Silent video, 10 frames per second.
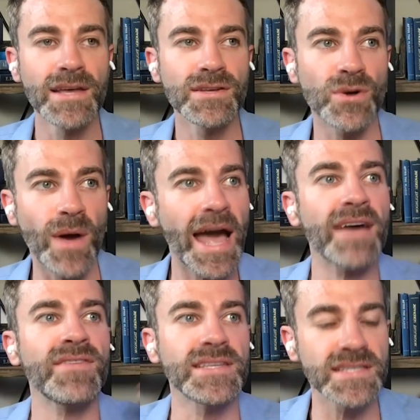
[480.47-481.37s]
So
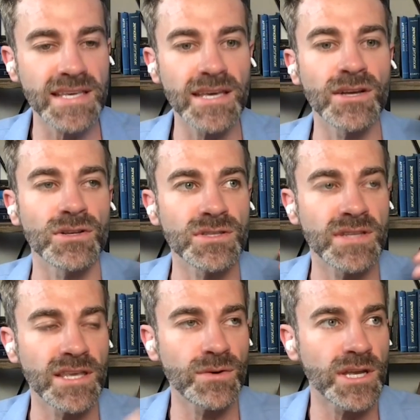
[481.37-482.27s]
having skills
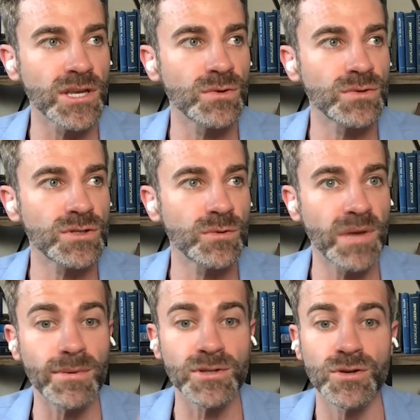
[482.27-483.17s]
that you can use to
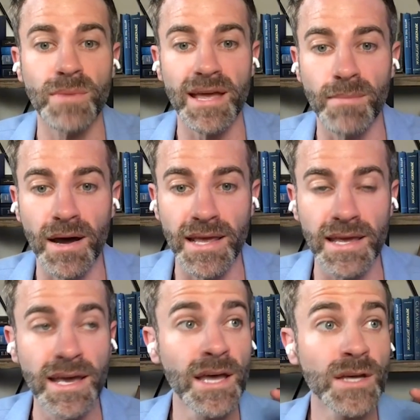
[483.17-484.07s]
be able to make
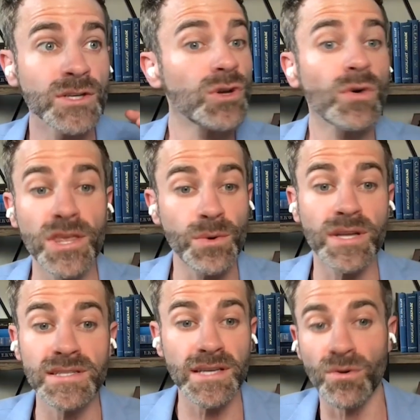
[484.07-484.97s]
money so that you
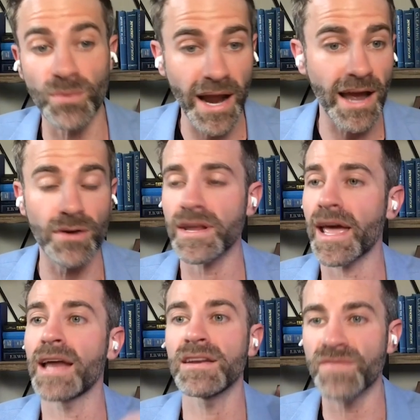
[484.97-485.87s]
can stick around
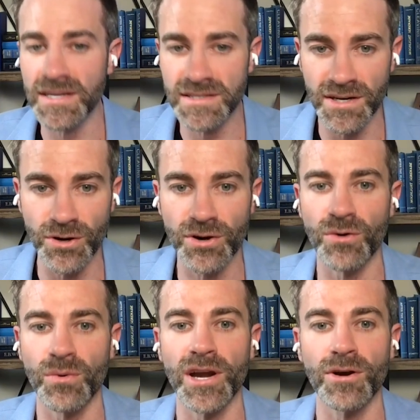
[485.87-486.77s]
and invest in your
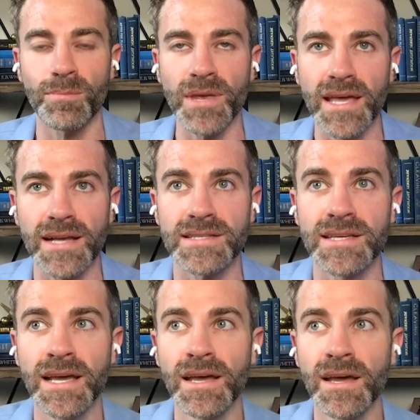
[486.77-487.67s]
career, because
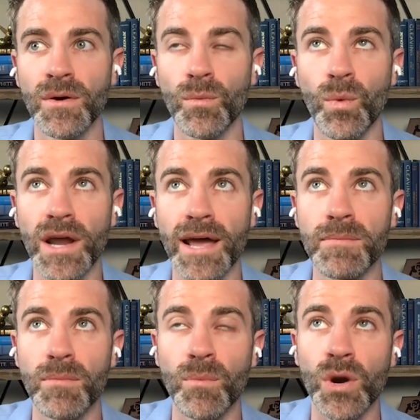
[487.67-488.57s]
what
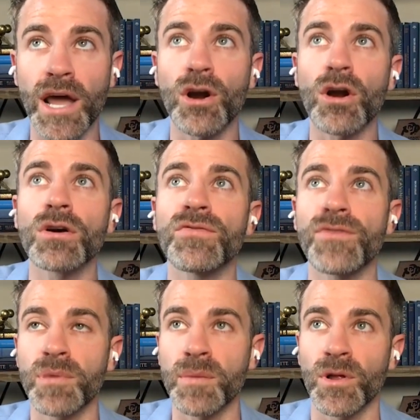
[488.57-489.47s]
I heard
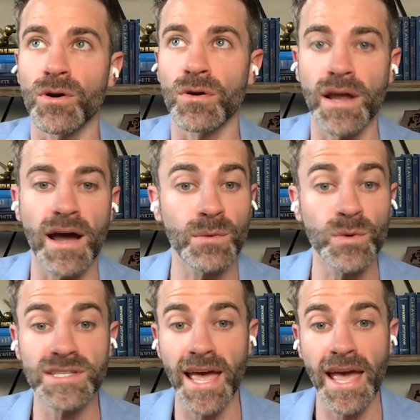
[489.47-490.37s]
from people early on
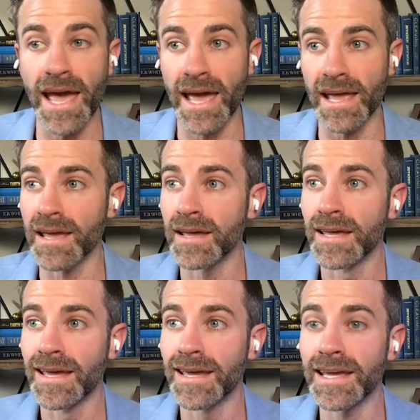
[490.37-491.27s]
was, hey,
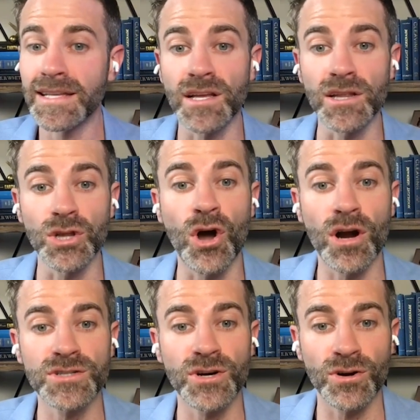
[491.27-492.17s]
it's a
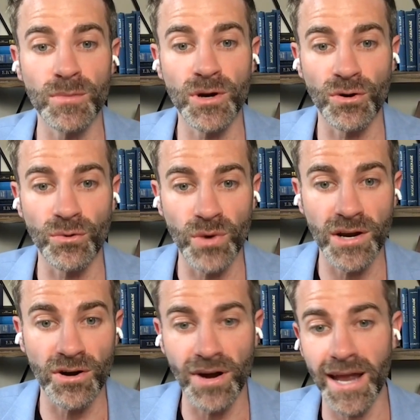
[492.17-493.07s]
long-term
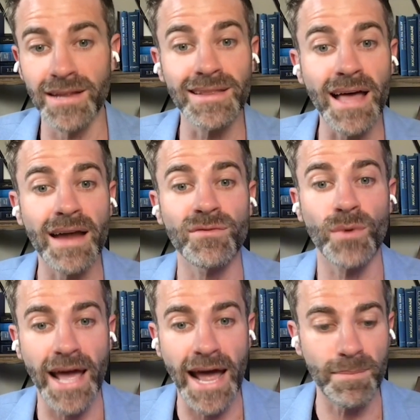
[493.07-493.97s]
career, and a lot of
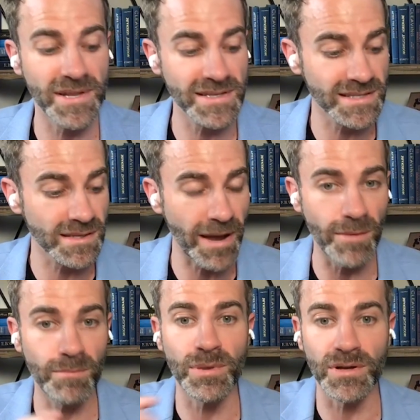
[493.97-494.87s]
what happens is
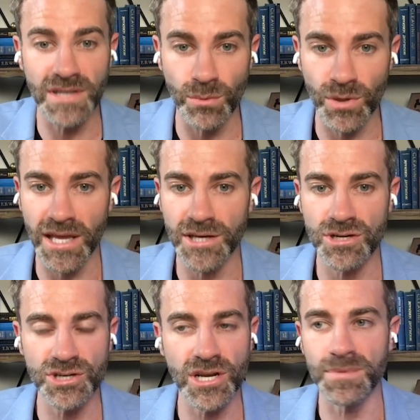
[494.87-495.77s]
about building
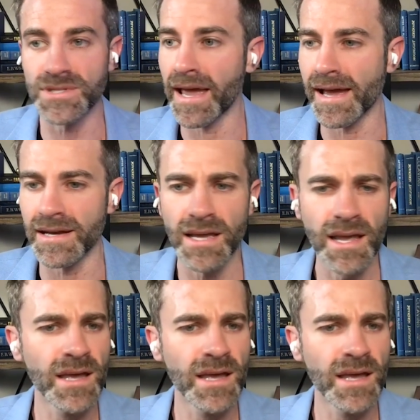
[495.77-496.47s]
relationships and